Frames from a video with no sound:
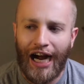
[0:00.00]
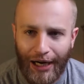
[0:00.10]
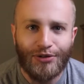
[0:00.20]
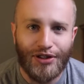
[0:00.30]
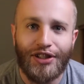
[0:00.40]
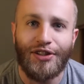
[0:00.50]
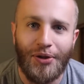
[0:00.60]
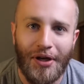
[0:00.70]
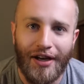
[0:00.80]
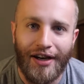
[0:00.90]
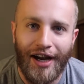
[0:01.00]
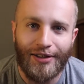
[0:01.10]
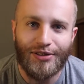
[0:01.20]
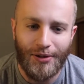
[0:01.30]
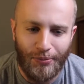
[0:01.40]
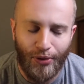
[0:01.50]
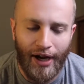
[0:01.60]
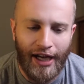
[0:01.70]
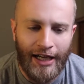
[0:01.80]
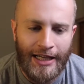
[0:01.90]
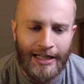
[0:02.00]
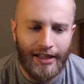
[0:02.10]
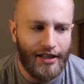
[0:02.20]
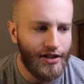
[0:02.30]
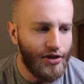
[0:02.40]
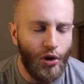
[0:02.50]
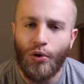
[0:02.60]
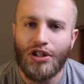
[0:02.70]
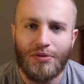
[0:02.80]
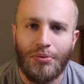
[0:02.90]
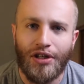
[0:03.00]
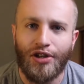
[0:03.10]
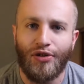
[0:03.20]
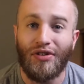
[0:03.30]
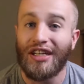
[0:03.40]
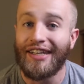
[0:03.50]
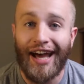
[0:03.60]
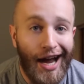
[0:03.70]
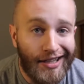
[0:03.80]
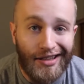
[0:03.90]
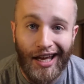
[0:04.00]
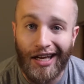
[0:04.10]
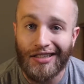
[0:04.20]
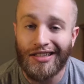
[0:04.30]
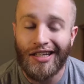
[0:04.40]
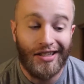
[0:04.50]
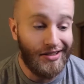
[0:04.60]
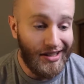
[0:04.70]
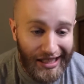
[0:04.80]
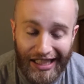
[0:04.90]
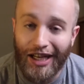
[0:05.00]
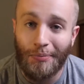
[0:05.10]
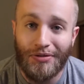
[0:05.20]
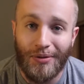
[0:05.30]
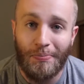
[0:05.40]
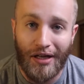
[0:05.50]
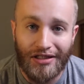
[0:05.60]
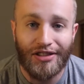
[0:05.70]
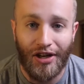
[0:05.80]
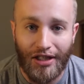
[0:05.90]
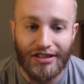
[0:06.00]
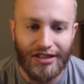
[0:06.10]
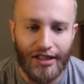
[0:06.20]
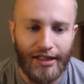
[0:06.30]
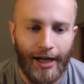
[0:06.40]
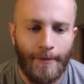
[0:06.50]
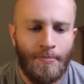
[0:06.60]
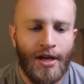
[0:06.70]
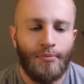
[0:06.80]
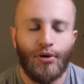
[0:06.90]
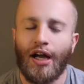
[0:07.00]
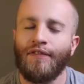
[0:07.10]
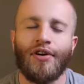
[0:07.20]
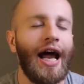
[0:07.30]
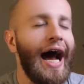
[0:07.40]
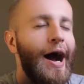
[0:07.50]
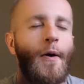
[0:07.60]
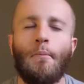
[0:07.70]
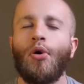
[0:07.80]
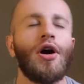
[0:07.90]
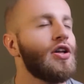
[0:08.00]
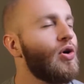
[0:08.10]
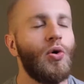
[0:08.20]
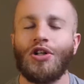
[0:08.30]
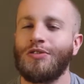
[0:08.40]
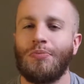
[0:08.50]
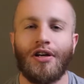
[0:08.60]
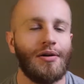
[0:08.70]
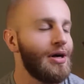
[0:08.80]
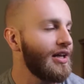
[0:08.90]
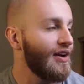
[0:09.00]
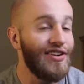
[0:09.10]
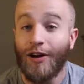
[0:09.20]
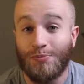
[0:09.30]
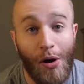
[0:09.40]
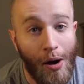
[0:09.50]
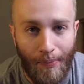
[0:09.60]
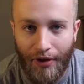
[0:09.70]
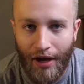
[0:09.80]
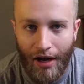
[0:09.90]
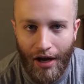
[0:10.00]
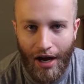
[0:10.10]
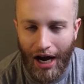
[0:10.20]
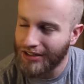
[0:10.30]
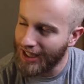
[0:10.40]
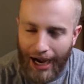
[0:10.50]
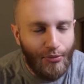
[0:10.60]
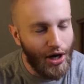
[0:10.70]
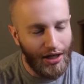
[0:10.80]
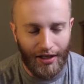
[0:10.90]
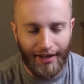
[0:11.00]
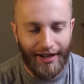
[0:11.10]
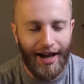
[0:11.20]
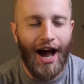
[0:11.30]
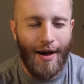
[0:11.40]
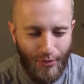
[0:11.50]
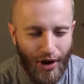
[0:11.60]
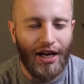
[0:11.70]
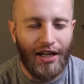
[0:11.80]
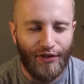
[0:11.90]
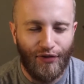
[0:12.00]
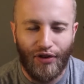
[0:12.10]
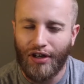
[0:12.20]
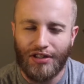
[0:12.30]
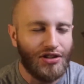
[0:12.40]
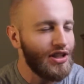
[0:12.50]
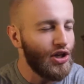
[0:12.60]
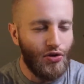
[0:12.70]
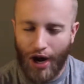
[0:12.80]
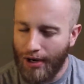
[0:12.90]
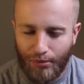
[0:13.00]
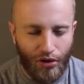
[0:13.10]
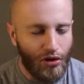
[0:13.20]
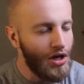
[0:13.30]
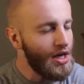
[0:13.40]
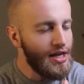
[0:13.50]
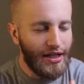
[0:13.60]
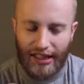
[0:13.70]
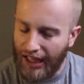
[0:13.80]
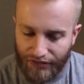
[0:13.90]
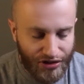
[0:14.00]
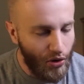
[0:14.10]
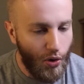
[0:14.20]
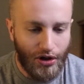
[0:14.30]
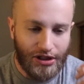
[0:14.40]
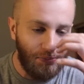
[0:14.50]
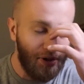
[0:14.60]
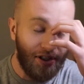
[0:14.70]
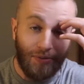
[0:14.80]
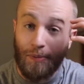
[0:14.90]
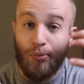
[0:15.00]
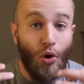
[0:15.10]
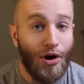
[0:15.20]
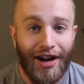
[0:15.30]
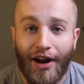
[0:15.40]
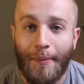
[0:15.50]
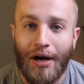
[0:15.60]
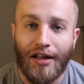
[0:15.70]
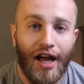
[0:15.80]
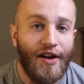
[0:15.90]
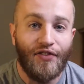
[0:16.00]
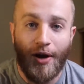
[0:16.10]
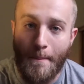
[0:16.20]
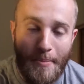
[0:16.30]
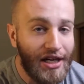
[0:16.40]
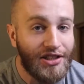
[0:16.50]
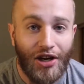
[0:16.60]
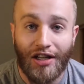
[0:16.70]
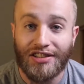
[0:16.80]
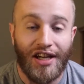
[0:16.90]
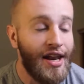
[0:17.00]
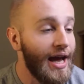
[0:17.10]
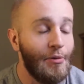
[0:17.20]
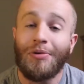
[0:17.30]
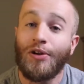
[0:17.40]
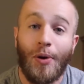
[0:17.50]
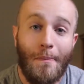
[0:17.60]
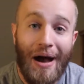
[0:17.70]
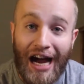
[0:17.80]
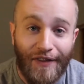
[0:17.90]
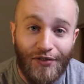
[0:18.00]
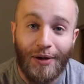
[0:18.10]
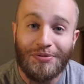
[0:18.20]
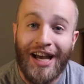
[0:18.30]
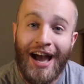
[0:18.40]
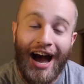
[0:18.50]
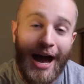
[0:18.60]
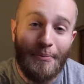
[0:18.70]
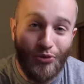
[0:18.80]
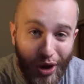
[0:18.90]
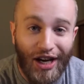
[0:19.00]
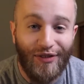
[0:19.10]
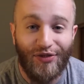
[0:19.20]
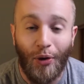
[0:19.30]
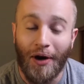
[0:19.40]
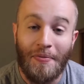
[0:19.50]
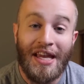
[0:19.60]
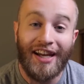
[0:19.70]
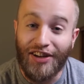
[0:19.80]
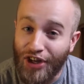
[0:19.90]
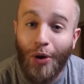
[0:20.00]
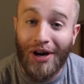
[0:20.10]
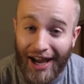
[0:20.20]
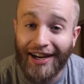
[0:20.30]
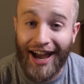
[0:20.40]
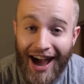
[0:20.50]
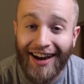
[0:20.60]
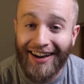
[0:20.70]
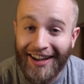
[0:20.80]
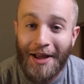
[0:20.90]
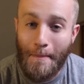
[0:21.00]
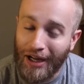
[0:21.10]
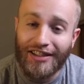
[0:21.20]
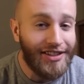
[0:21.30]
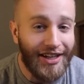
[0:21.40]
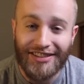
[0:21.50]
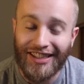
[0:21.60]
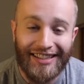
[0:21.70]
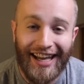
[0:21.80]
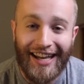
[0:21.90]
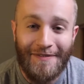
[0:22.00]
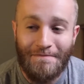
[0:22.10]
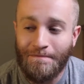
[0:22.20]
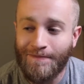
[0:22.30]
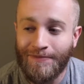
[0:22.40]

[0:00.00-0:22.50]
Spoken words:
I was going to do it. I was going to pray the Holy Spirit novena 9 days leading up to Pentecost Sunday, praying for an outpouring of the Holy Spirit on my life. And I was pumped. I was like, I'm ready. I'm ready for just incredible gifts of the Holy Spirit to be poured out on my life. Come Pentecost Sunday, I'm going to be doing backflips. I'm ready for it. You know what I got Pentecost Sunday?